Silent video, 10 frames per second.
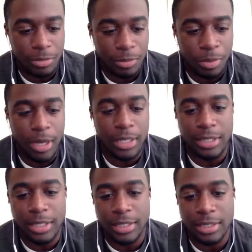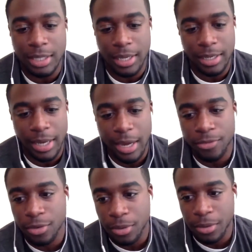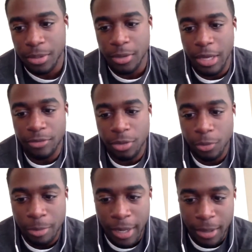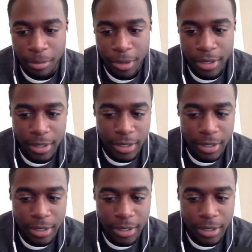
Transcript: process like after after the rebranding?